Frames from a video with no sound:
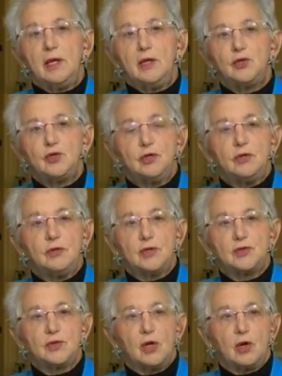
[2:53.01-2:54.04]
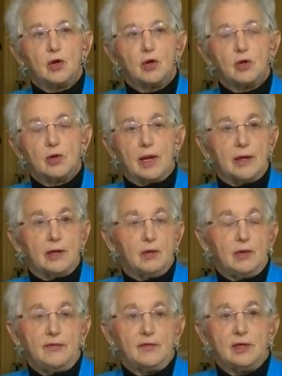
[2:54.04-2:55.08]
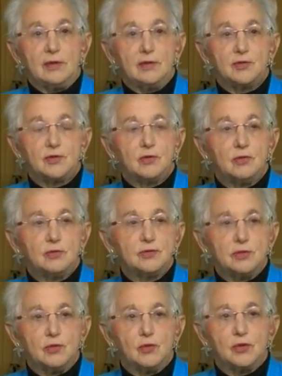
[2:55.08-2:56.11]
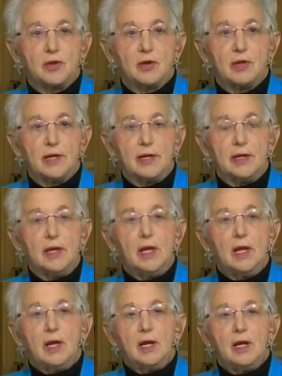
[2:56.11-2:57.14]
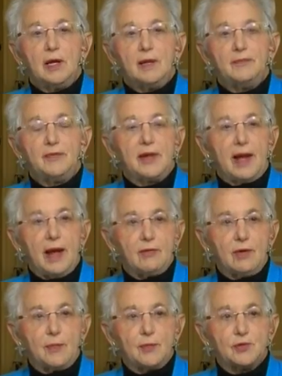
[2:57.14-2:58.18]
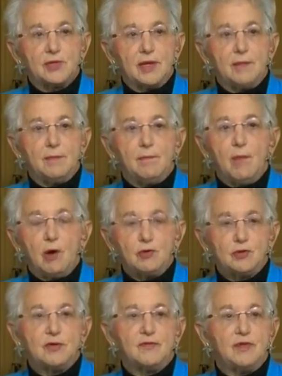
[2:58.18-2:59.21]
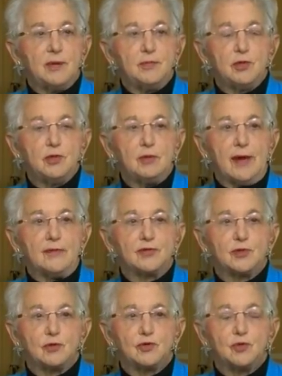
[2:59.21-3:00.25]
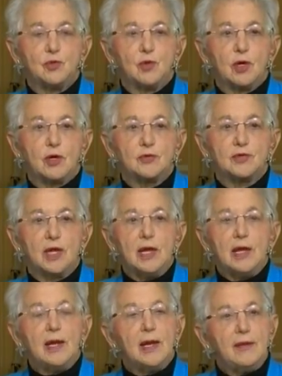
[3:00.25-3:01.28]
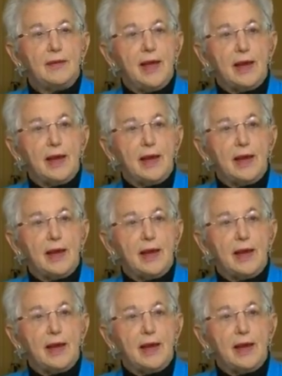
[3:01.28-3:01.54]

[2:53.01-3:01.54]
issue that's occurred. I know even in the schools in North Carolina uh, that I represent, most of them do have social workers. And